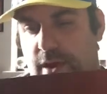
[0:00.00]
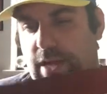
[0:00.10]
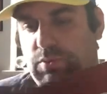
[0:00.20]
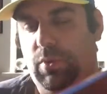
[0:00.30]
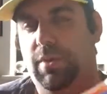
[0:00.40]

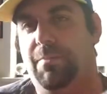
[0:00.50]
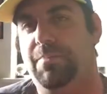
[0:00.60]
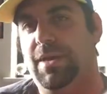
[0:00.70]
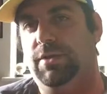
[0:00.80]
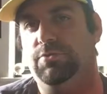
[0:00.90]
that's one of the
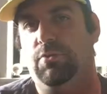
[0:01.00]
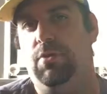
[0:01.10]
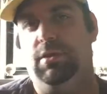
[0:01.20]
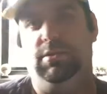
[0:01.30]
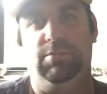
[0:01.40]
big
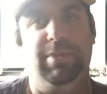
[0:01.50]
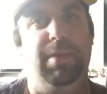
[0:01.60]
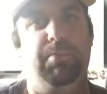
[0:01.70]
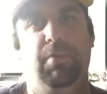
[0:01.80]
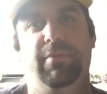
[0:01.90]
draws is we
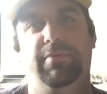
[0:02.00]
get Boba